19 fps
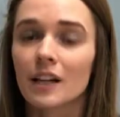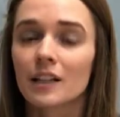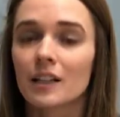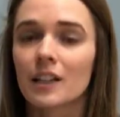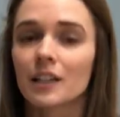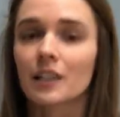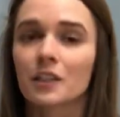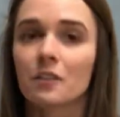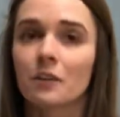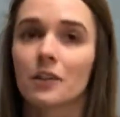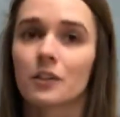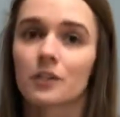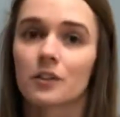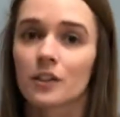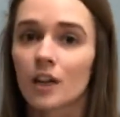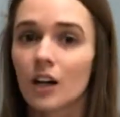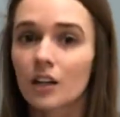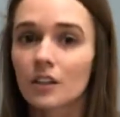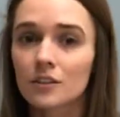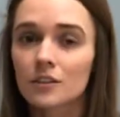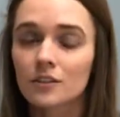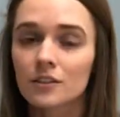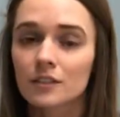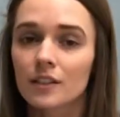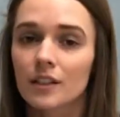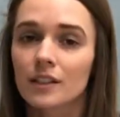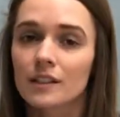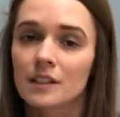can go on their collars,
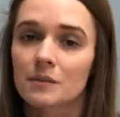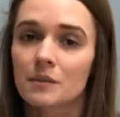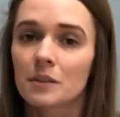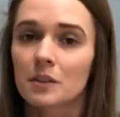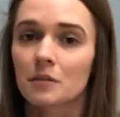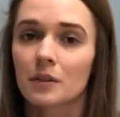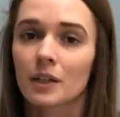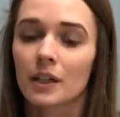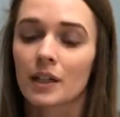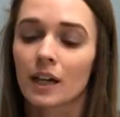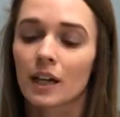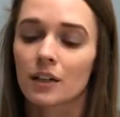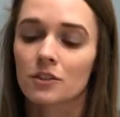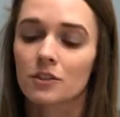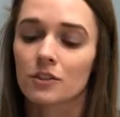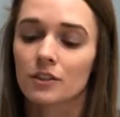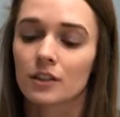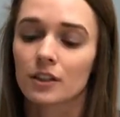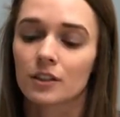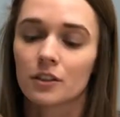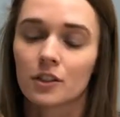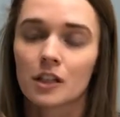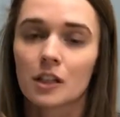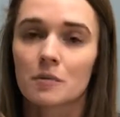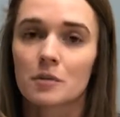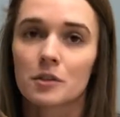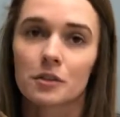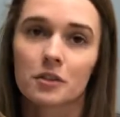and some of them can actually hook
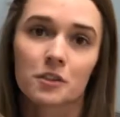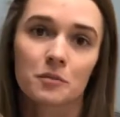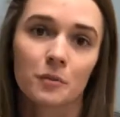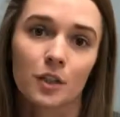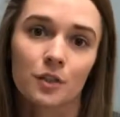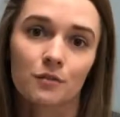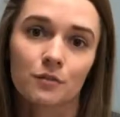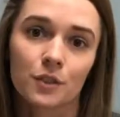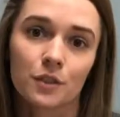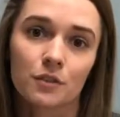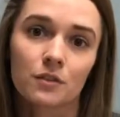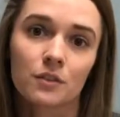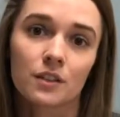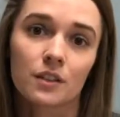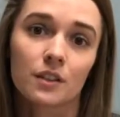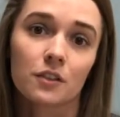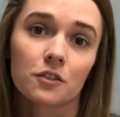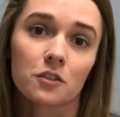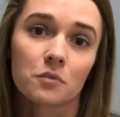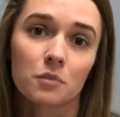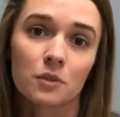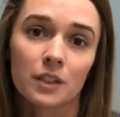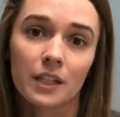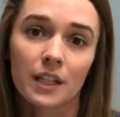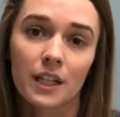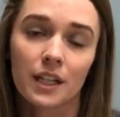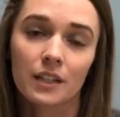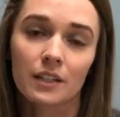up to your smartphones, and those are pretty
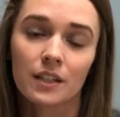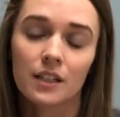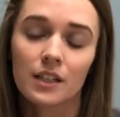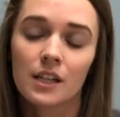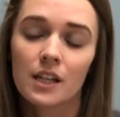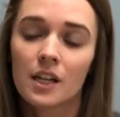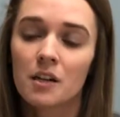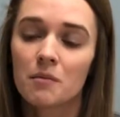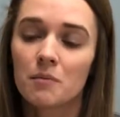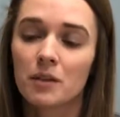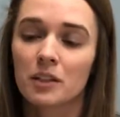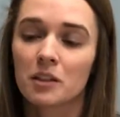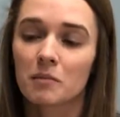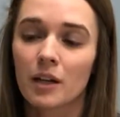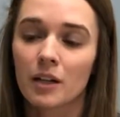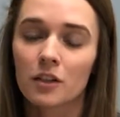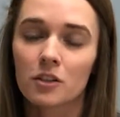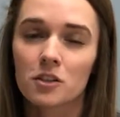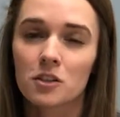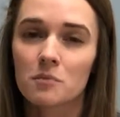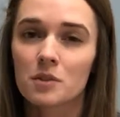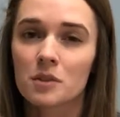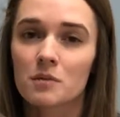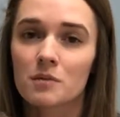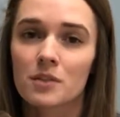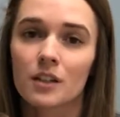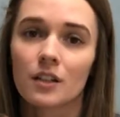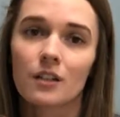handy. But the microchips
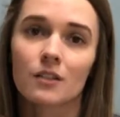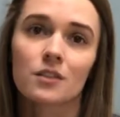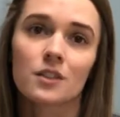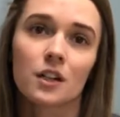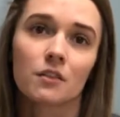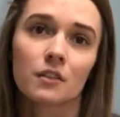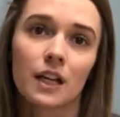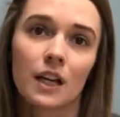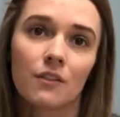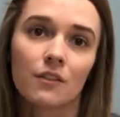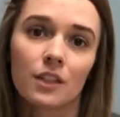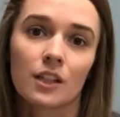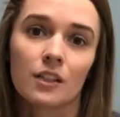themselves don't have any